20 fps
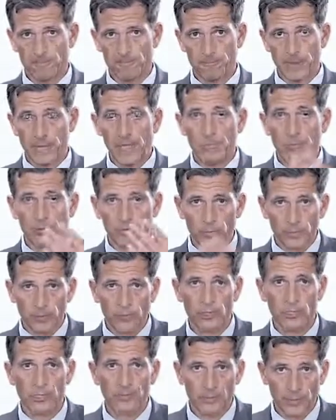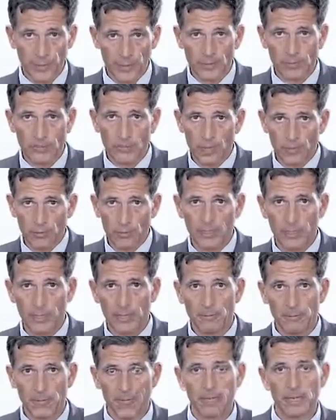payment, which is face value
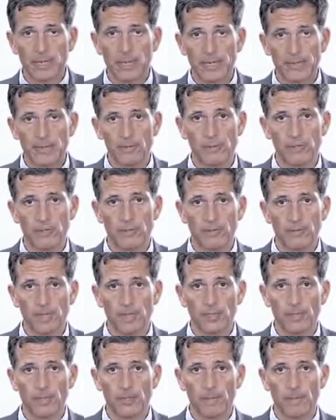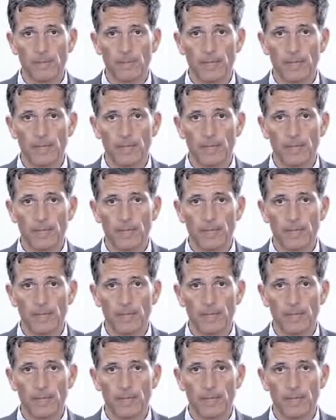being paid back to the investor.